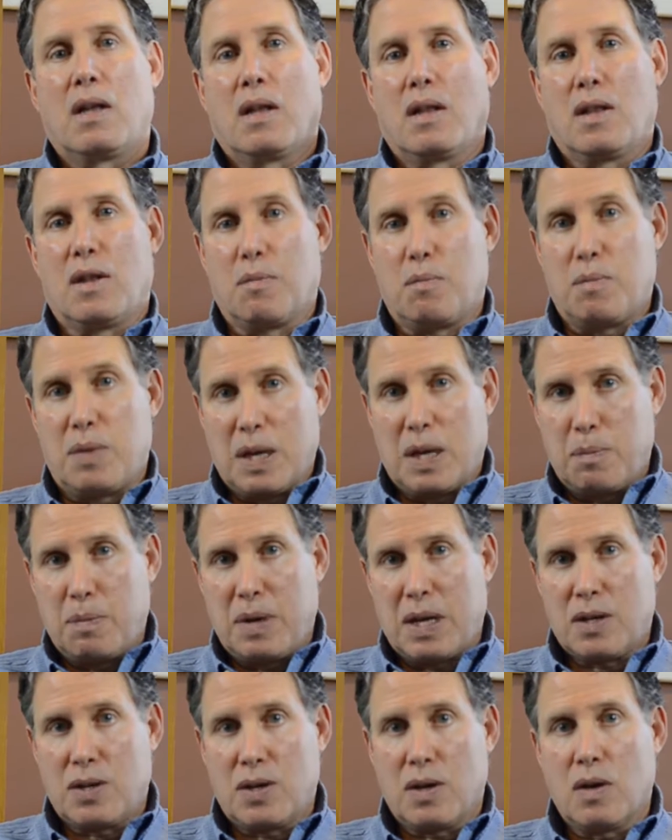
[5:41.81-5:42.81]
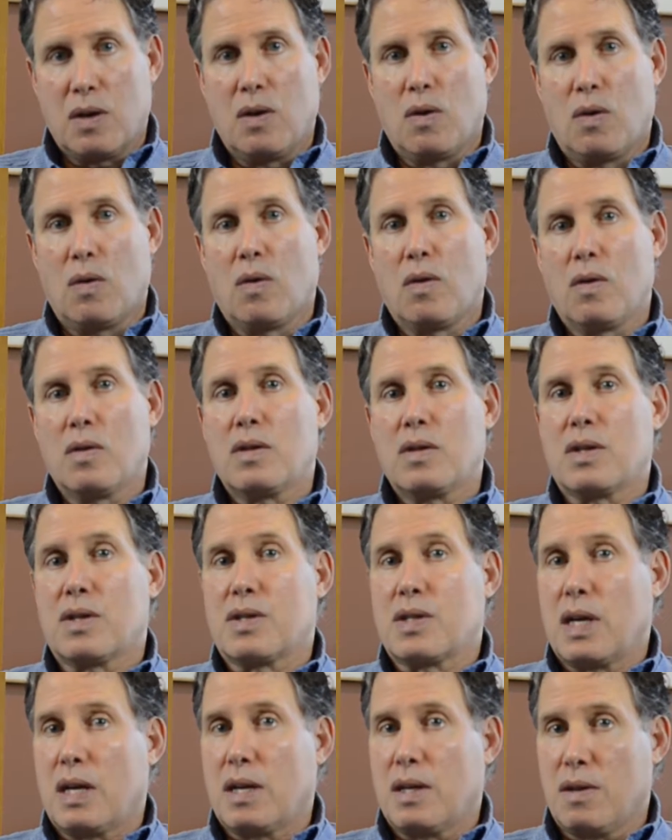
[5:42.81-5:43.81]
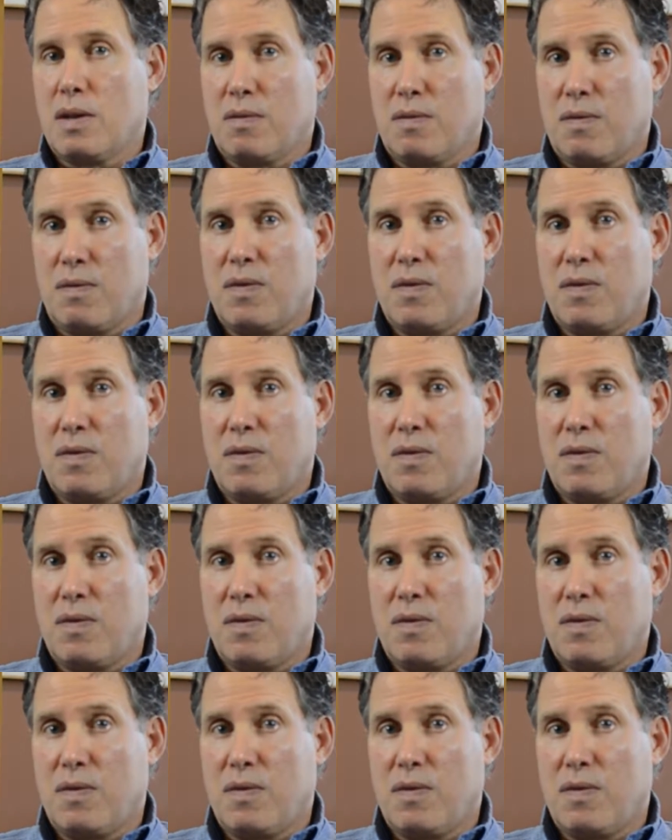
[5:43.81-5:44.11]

The big picture goal to start to